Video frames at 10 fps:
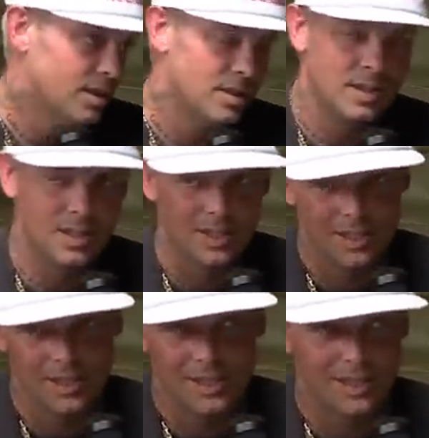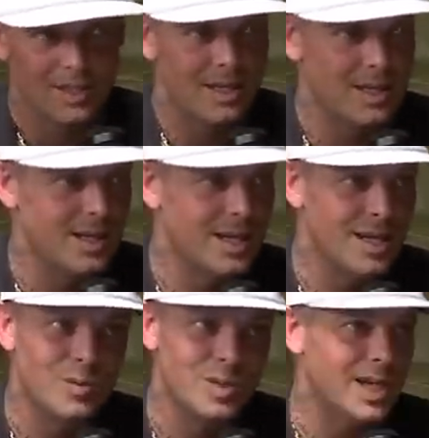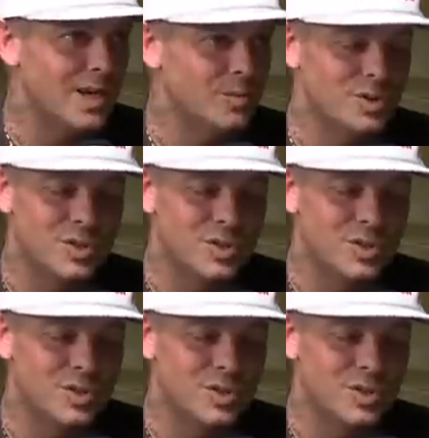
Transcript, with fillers: It was like Home Depot Center. It, whatever, yeah, it yeah. was